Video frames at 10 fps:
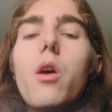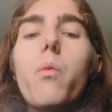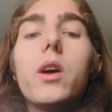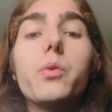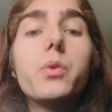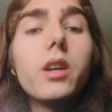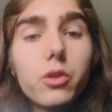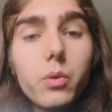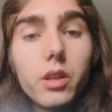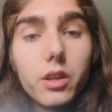What we are
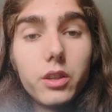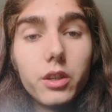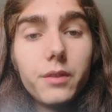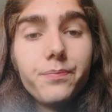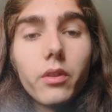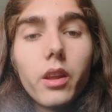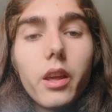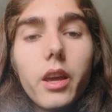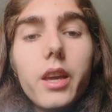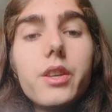doing here
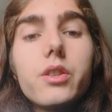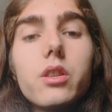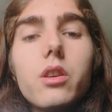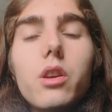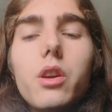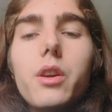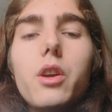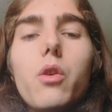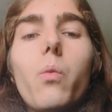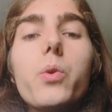is
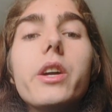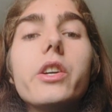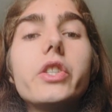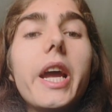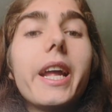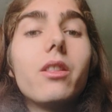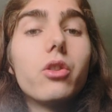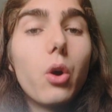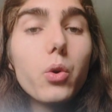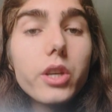we are taking
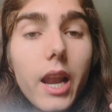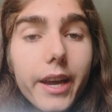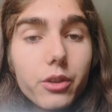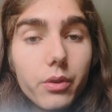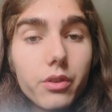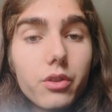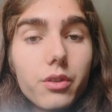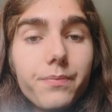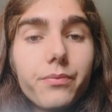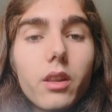those electrons
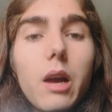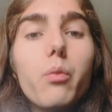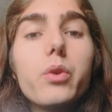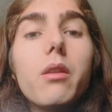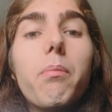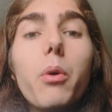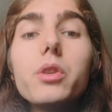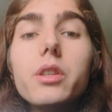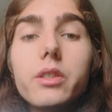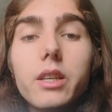and we are
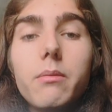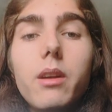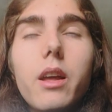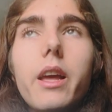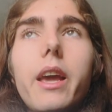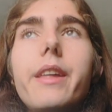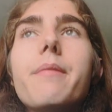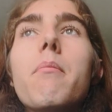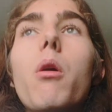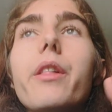putting them in a
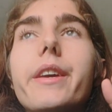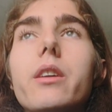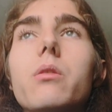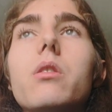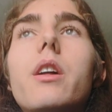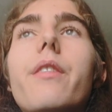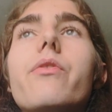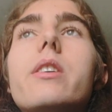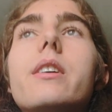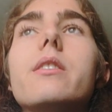molecule
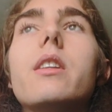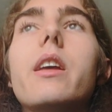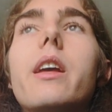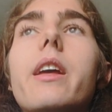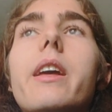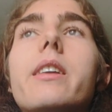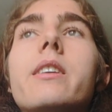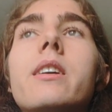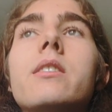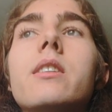that
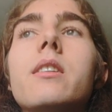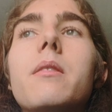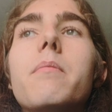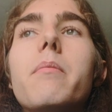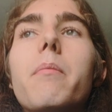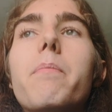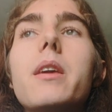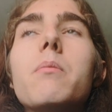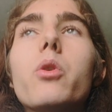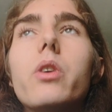can
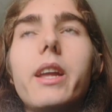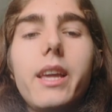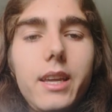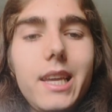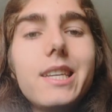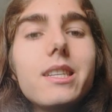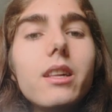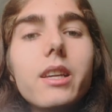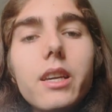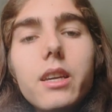be more
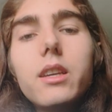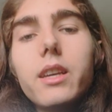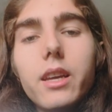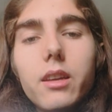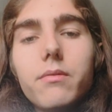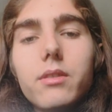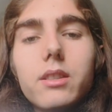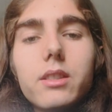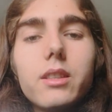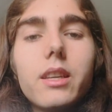easily
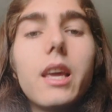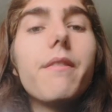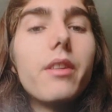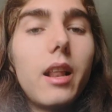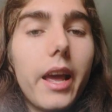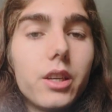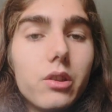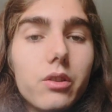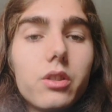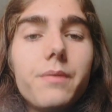give the
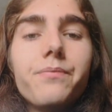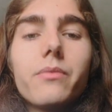electrons.